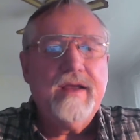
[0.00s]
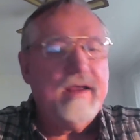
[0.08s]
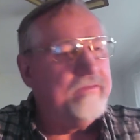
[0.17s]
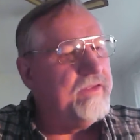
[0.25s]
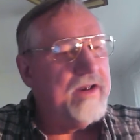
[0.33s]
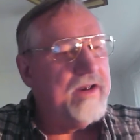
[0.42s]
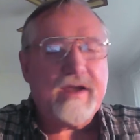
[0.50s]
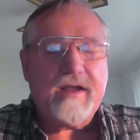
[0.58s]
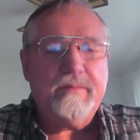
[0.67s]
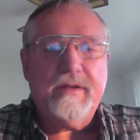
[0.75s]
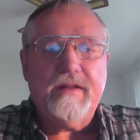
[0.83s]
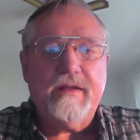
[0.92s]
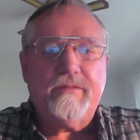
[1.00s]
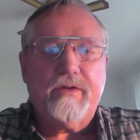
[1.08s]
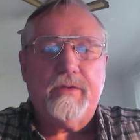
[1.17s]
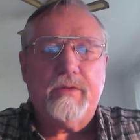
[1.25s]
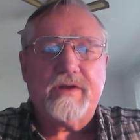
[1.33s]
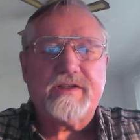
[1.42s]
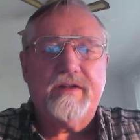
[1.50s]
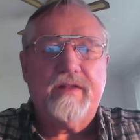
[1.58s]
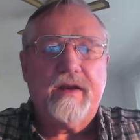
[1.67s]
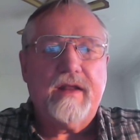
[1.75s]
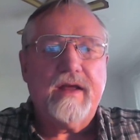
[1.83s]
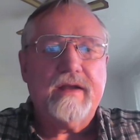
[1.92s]
if they're not going to be there for the rest of their
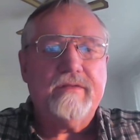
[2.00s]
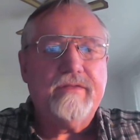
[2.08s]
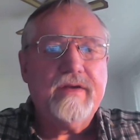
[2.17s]
life,